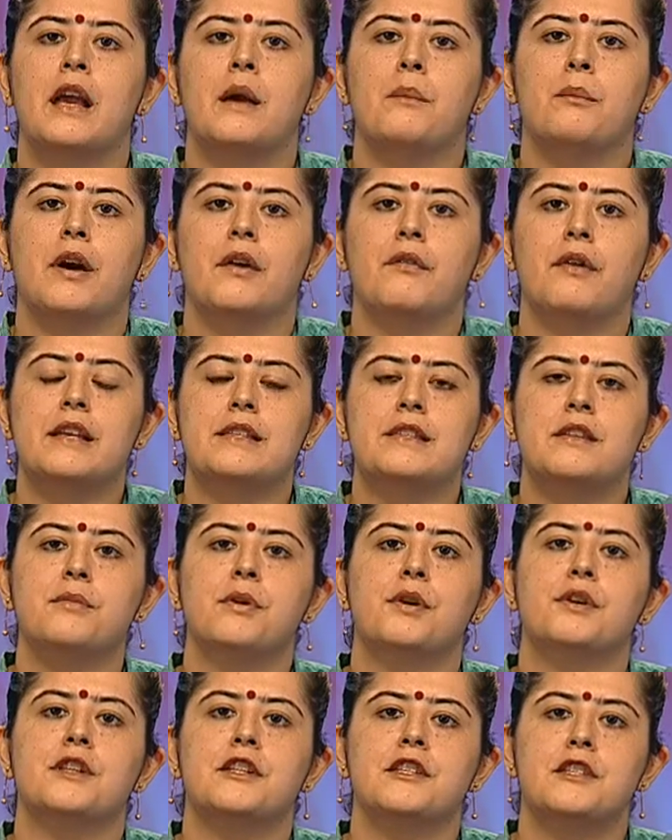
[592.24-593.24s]
Pervasive
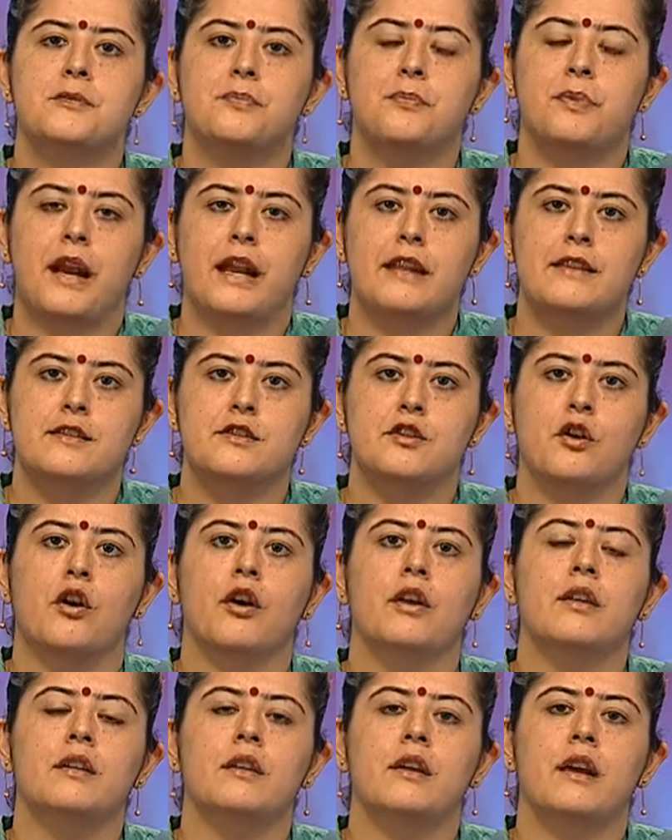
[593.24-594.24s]
because it spreads
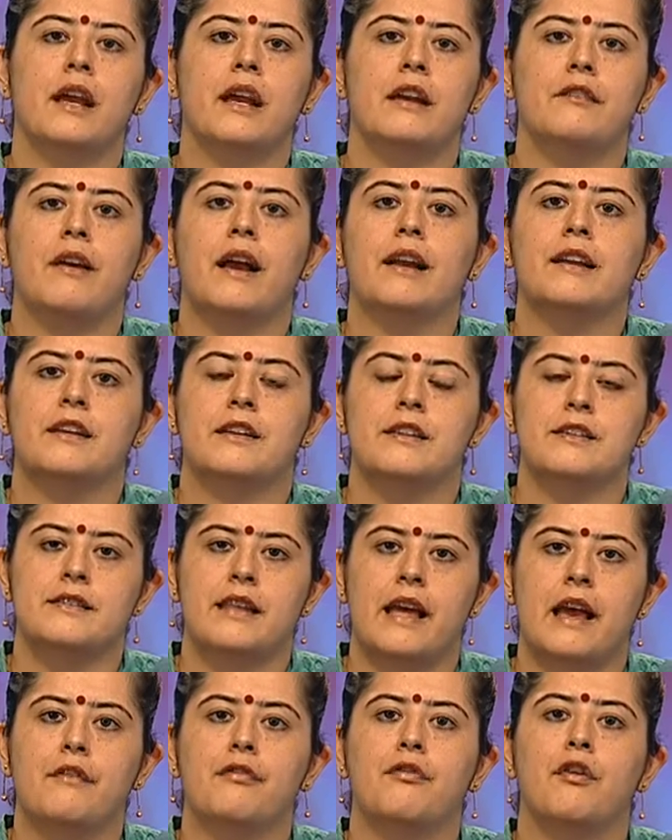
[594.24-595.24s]
on, in fact, it is
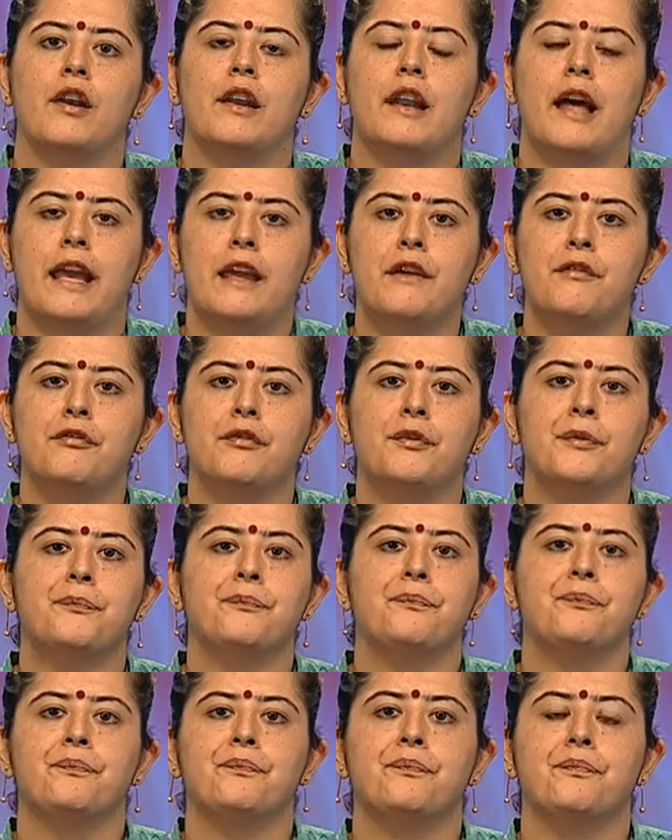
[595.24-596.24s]
there for life.
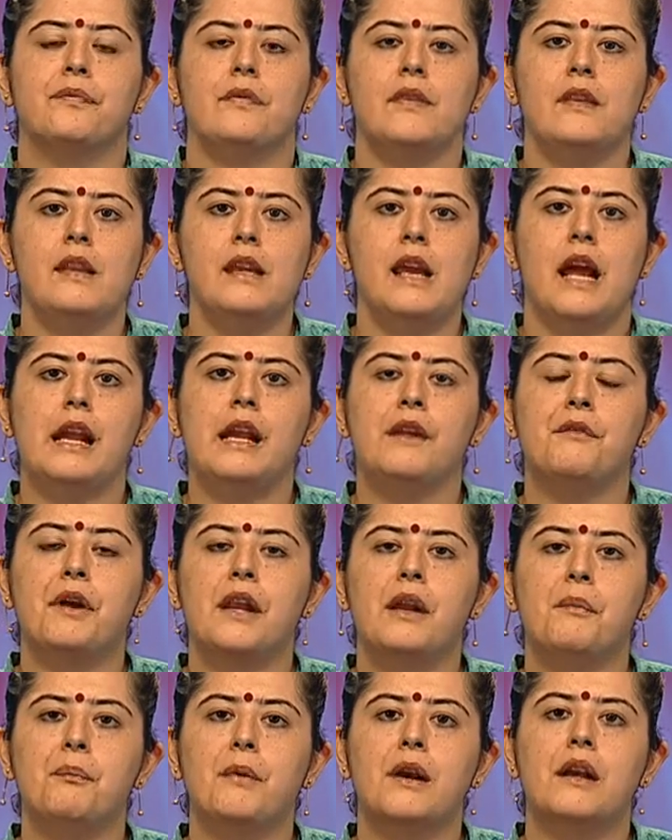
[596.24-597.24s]
And
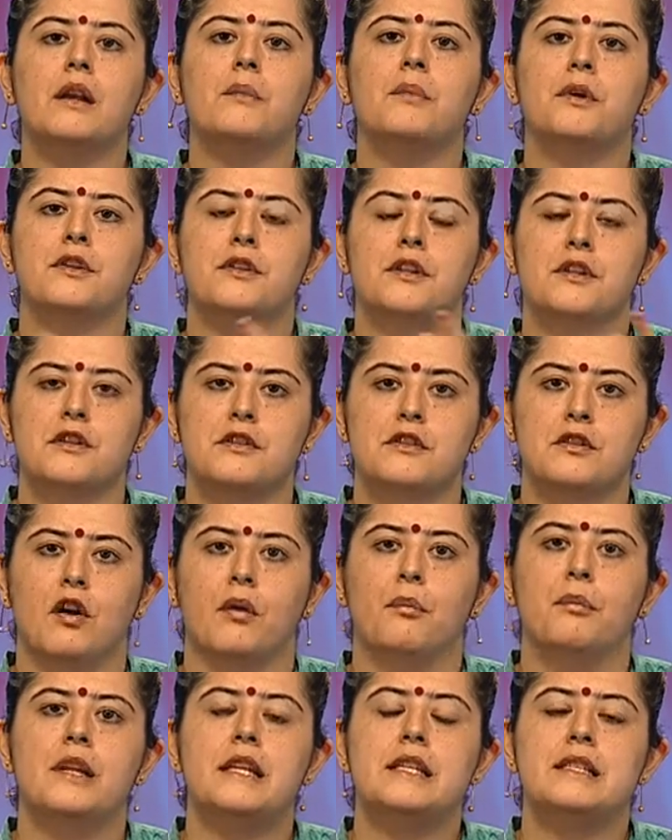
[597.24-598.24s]
developmental because it is
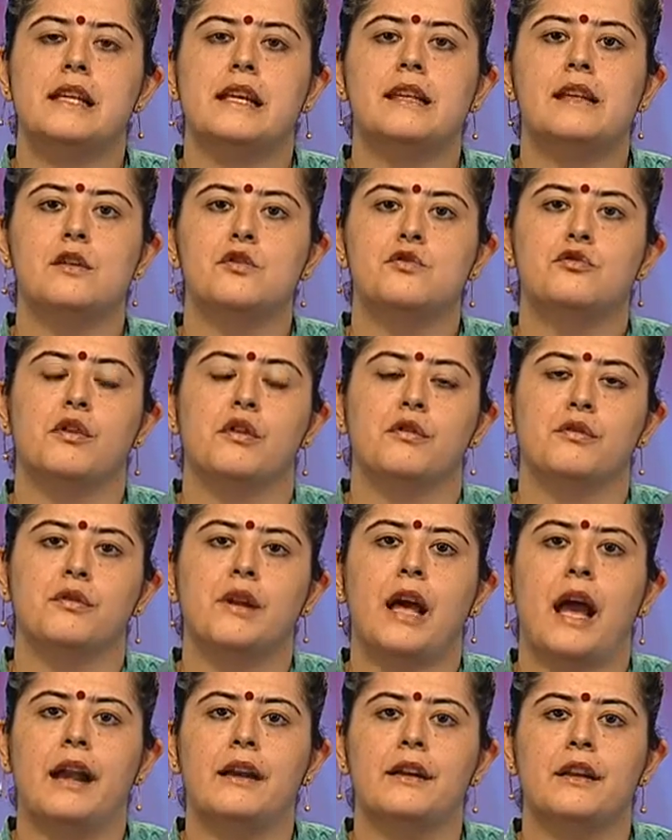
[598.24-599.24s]
normally seen in children
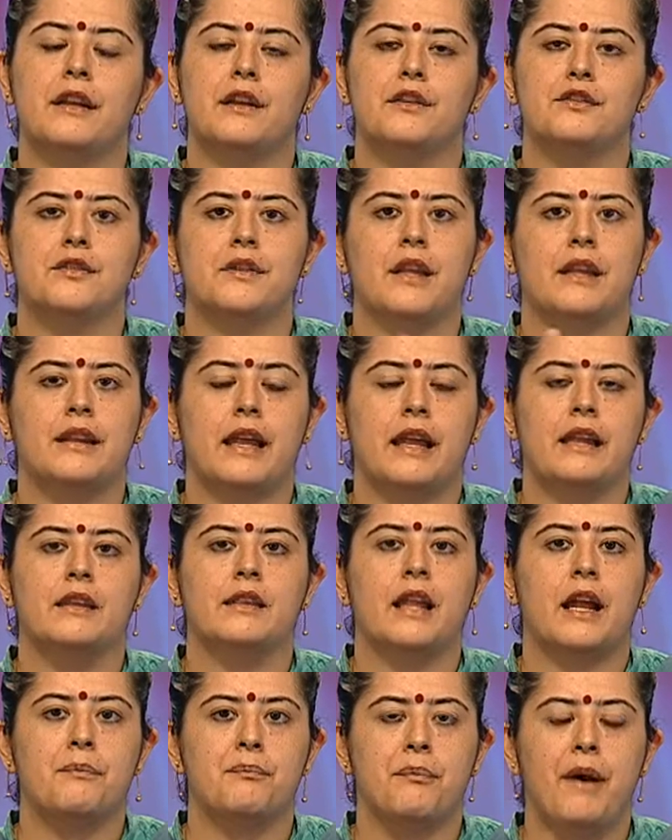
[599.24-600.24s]
and teenagers, and then
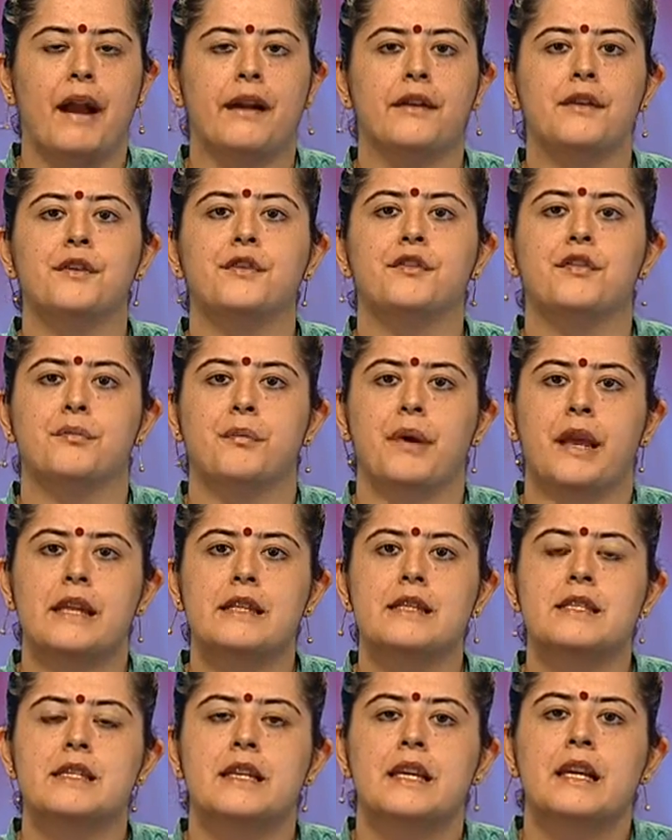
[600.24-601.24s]
that pattern
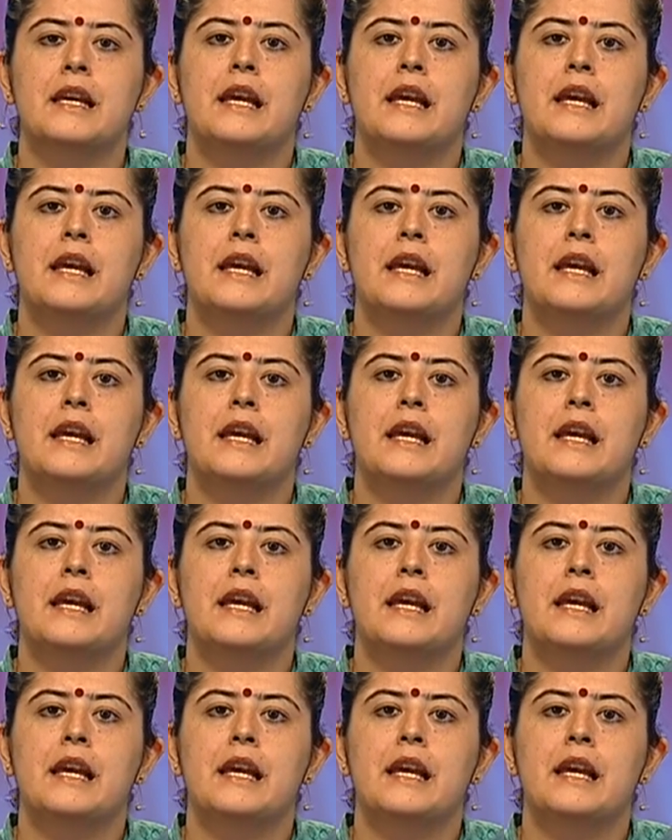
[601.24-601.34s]
remains.